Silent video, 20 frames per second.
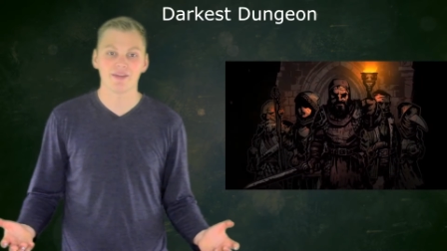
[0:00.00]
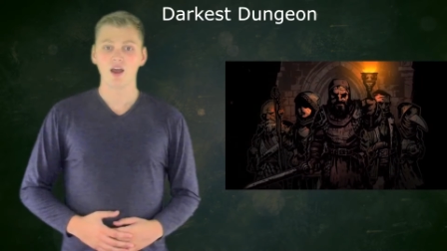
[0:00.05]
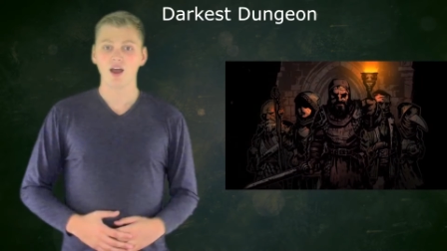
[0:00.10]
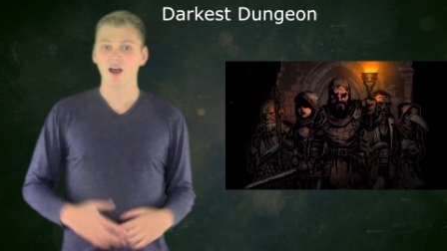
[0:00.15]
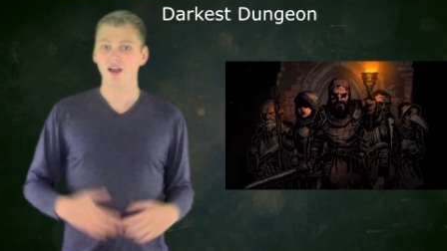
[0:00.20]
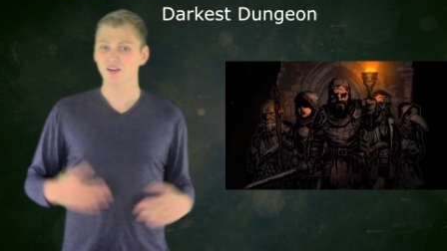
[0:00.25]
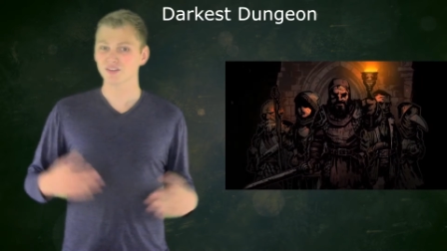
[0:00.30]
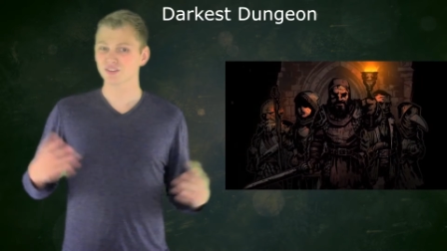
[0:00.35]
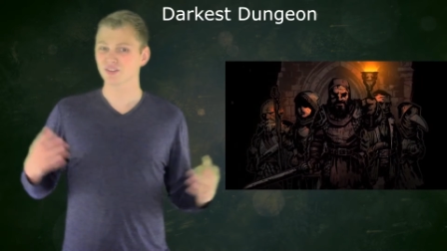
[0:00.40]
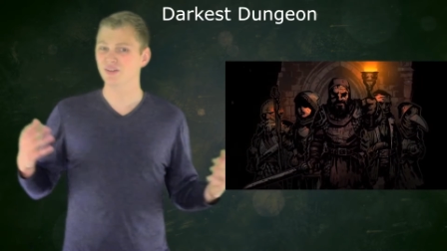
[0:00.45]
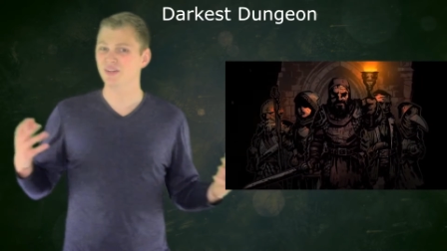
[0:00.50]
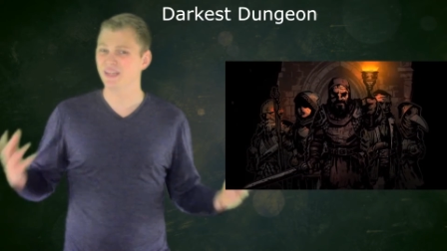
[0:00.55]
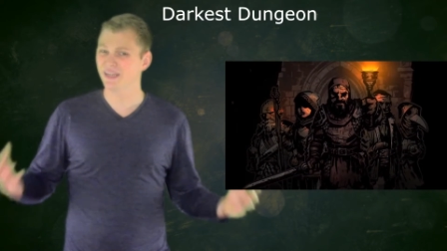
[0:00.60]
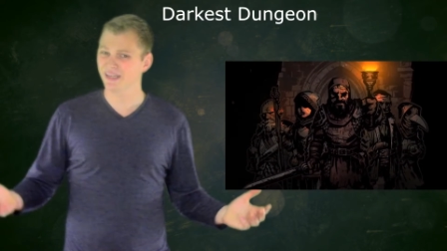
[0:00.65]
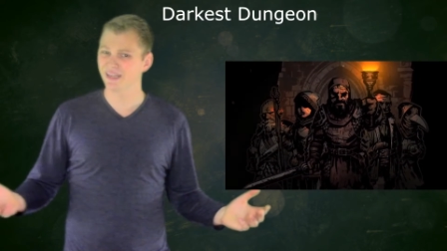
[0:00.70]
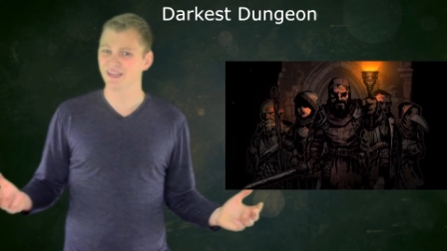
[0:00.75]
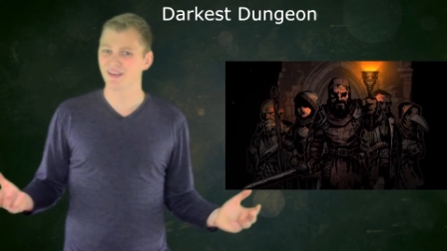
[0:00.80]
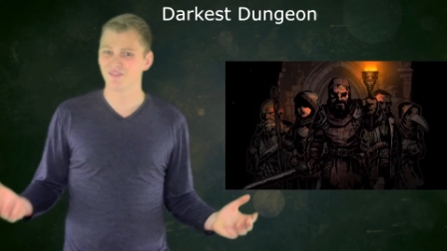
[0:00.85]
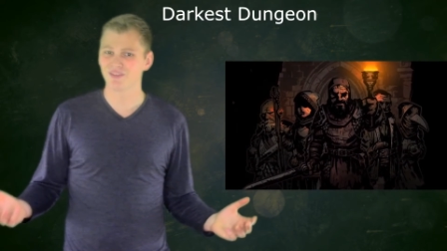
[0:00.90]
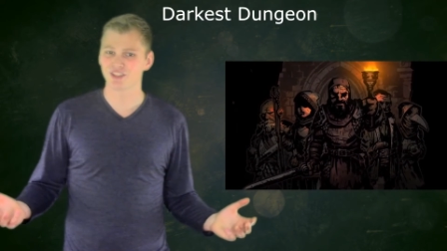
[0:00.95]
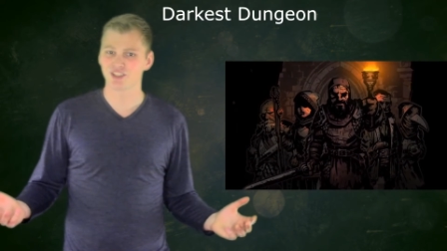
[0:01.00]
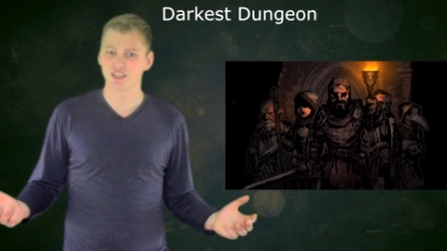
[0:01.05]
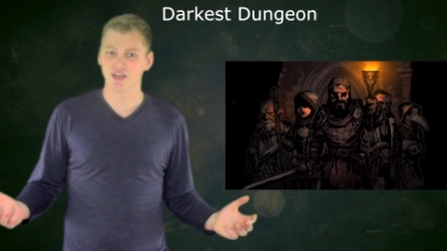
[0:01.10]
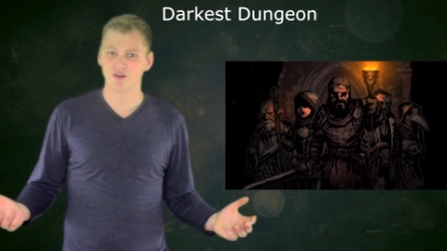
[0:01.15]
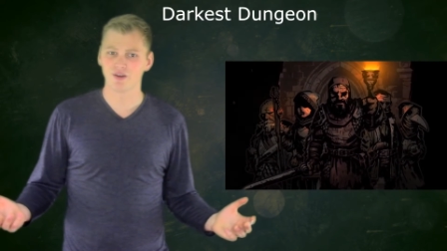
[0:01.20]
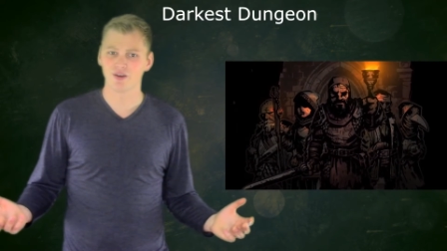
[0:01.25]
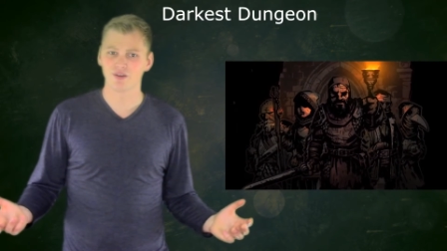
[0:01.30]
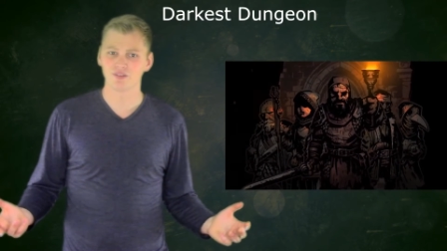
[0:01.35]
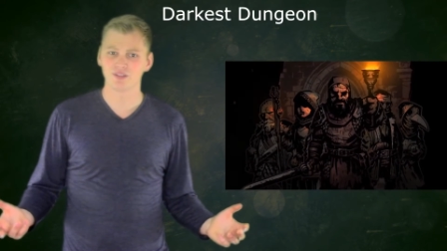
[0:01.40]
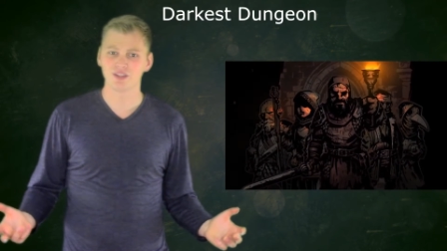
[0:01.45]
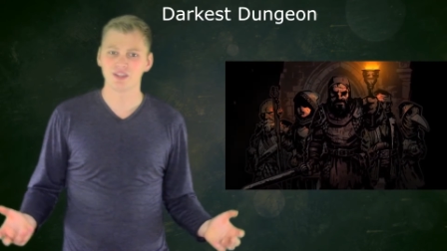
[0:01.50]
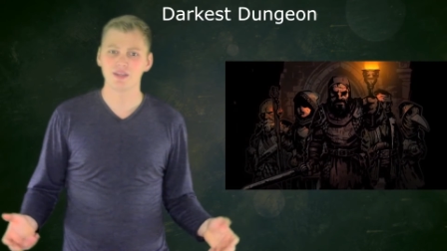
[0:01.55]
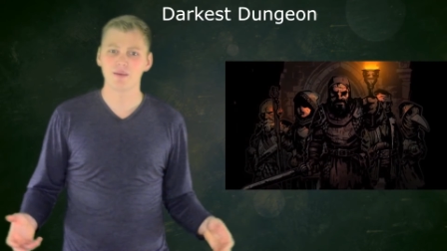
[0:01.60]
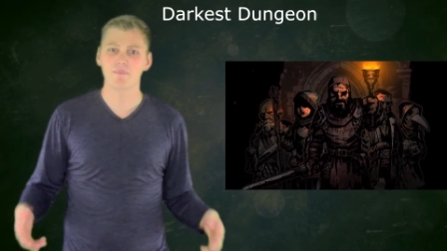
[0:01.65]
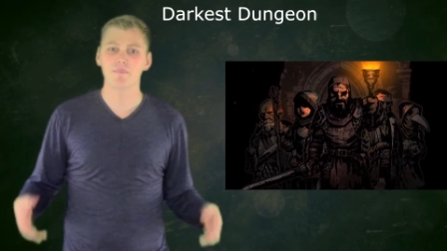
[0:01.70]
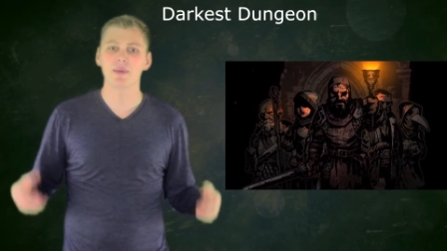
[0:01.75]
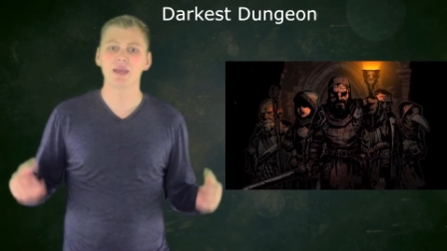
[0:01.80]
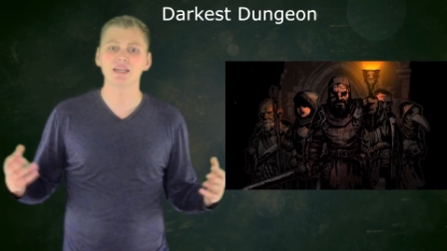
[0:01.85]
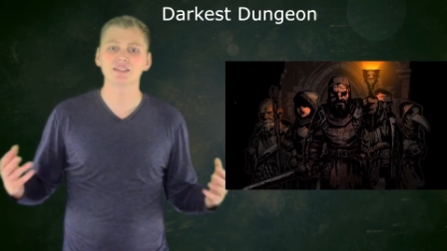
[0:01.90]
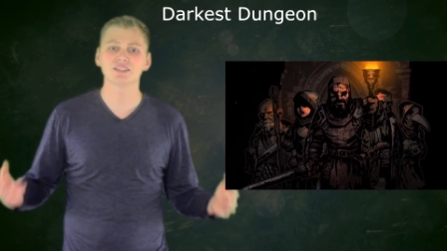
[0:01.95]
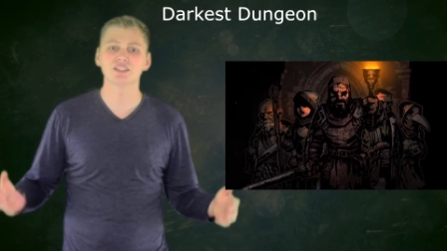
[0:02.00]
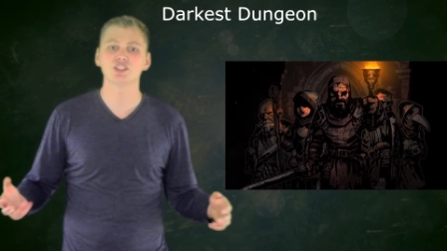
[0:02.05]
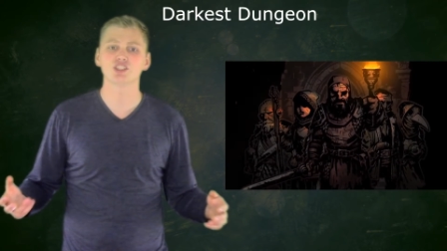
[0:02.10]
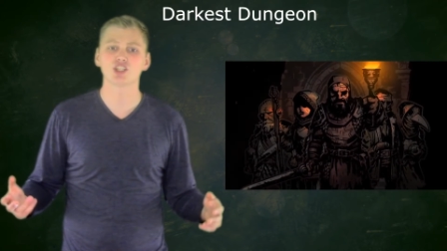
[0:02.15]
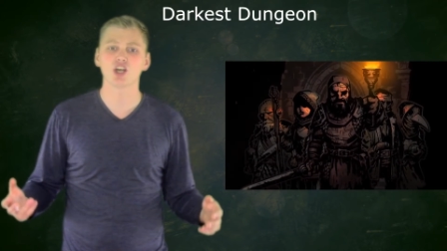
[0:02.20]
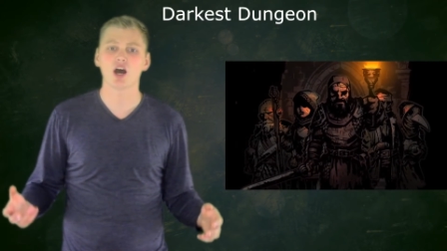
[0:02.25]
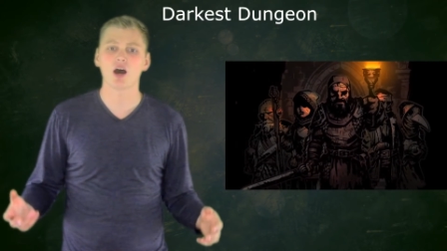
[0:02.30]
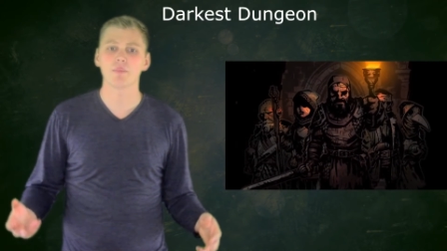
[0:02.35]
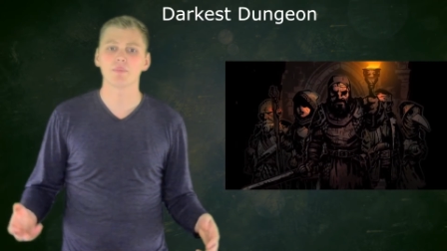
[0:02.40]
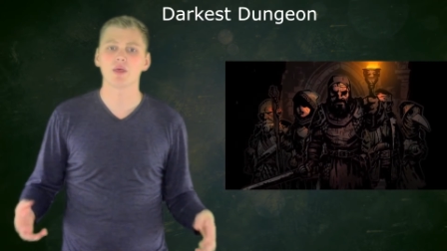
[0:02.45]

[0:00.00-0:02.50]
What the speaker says: I also need to give a shout out to the amazing job